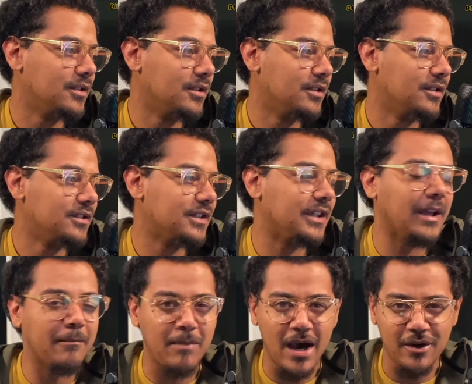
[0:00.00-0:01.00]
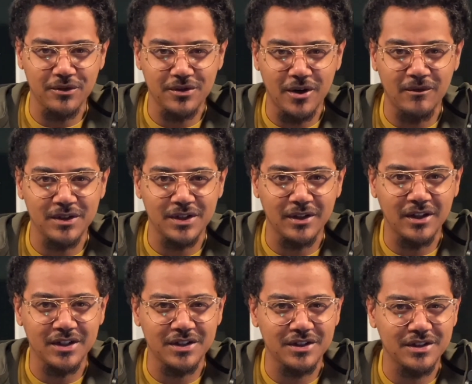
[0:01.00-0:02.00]
To get bottle service and
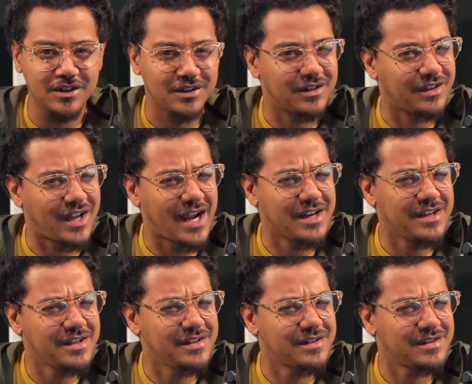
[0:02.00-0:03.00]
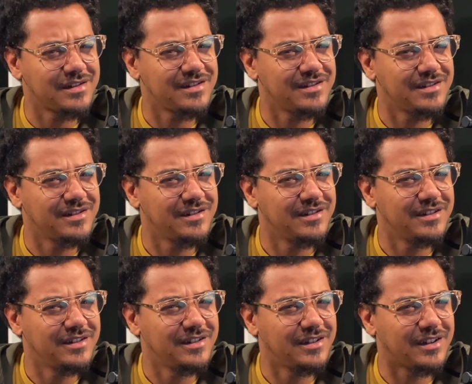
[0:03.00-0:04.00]
listen to 90s
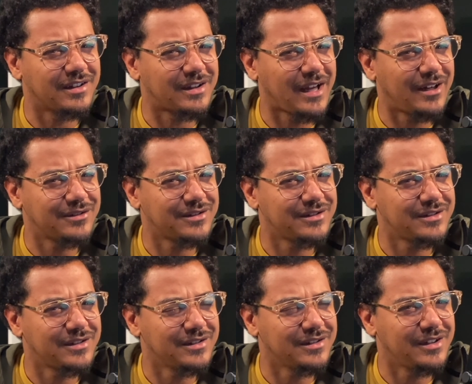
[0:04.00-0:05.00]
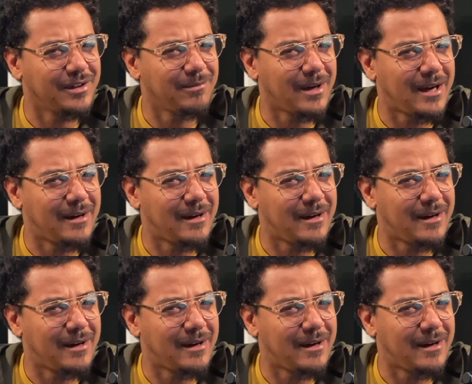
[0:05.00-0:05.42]
and thousands hip hop?